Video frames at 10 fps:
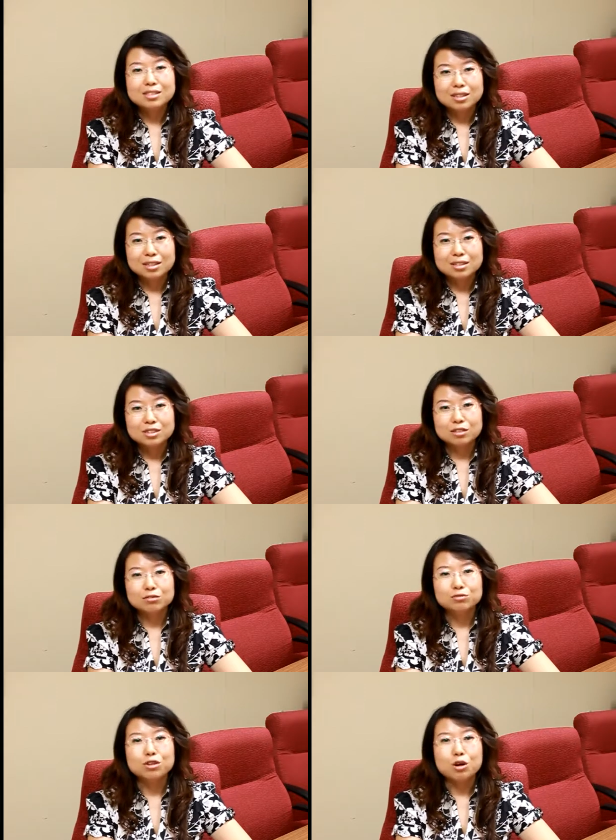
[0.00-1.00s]
incidence
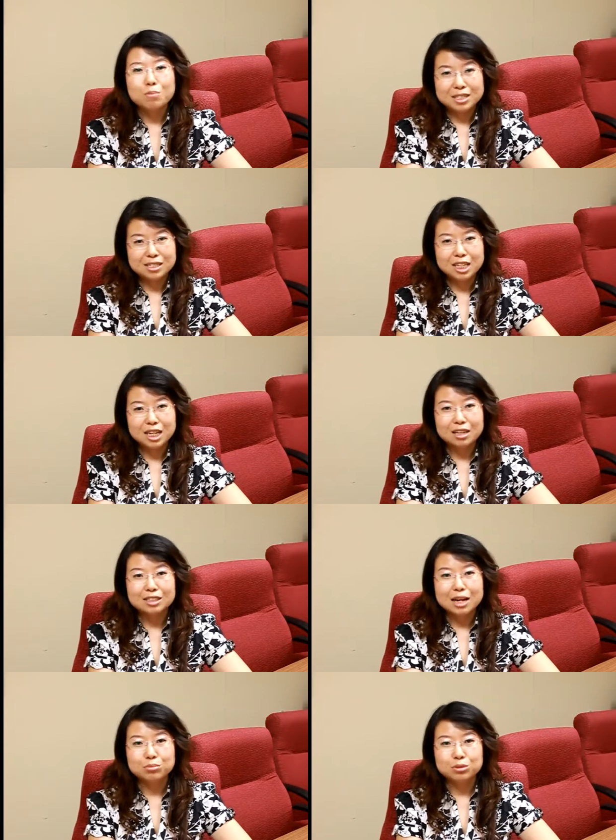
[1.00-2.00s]
of obesity and
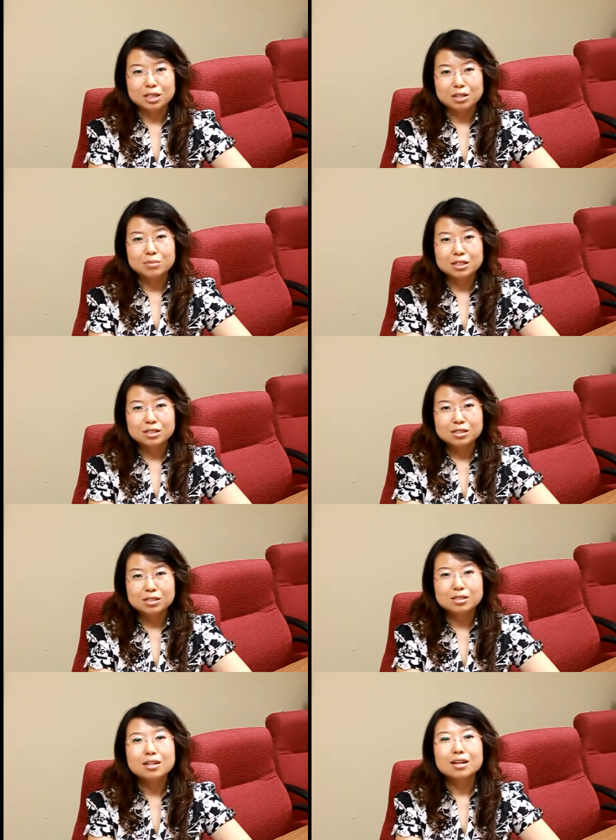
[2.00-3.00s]
type 2
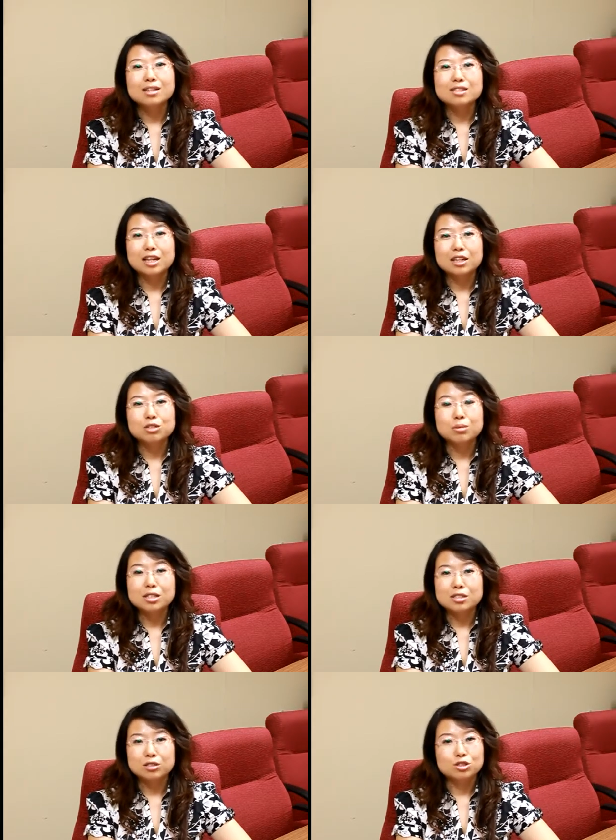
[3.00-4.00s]
diabetes is
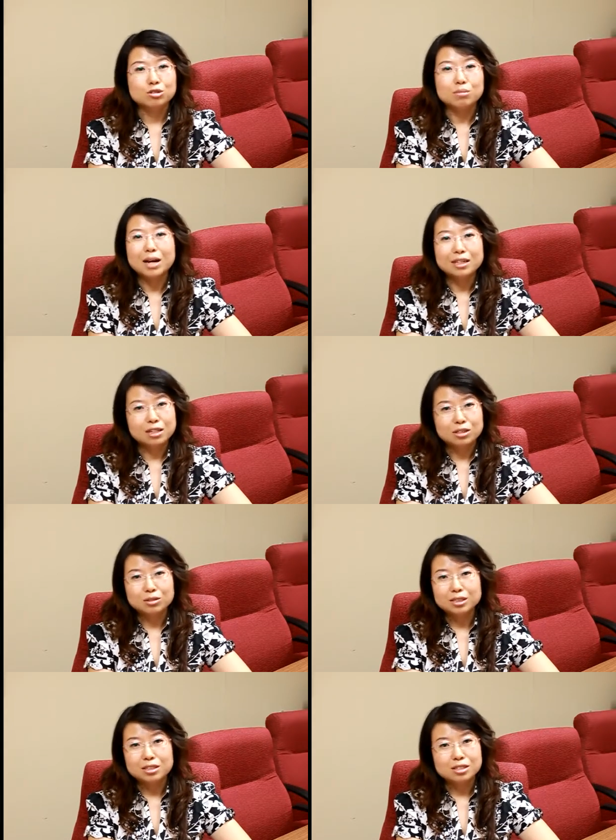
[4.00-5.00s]
increasing
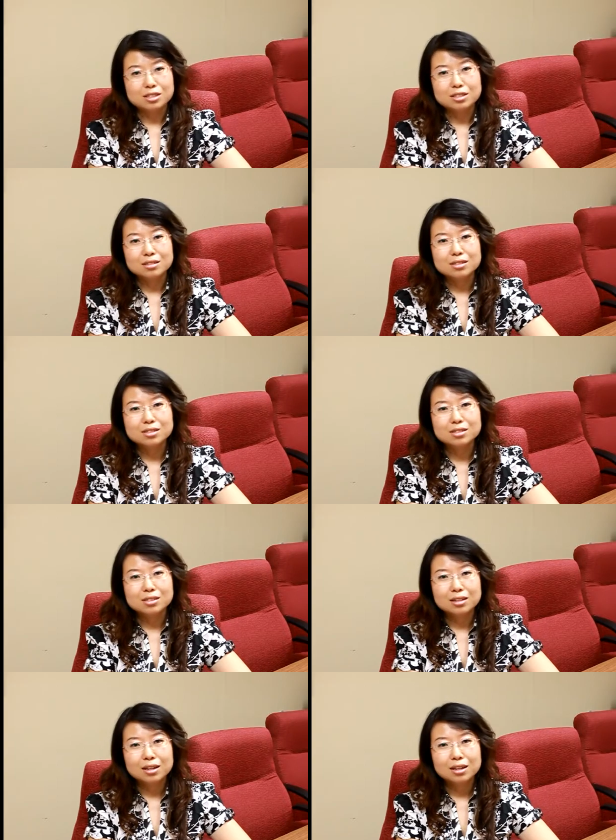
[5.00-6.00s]
dramatically these years.
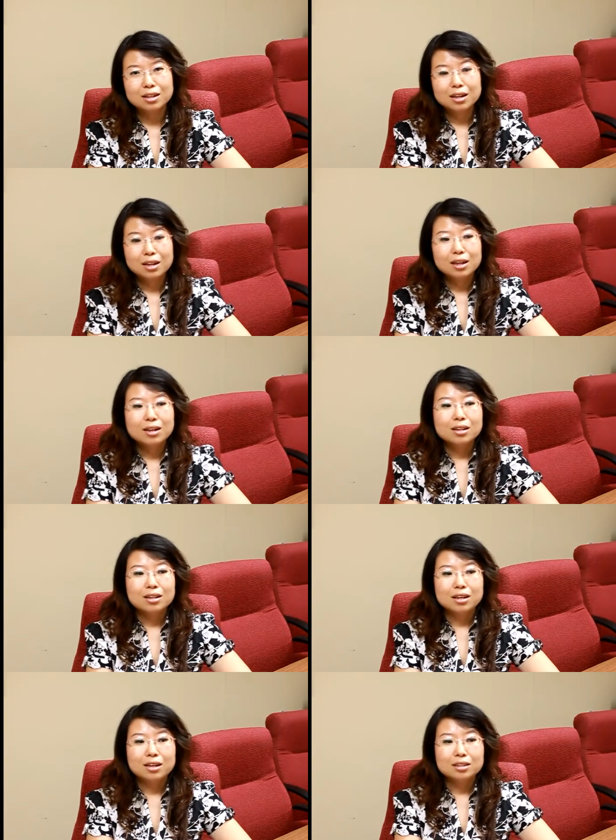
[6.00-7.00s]

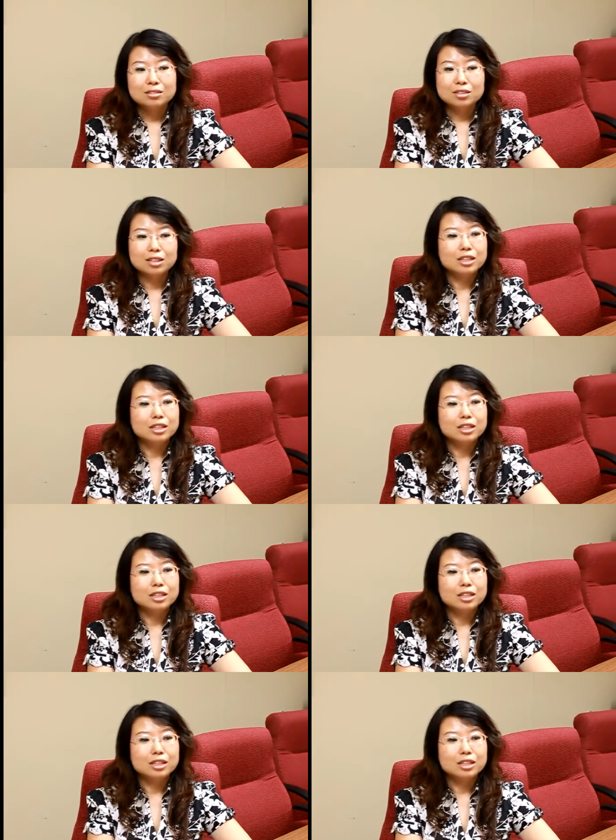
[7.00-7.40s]
And the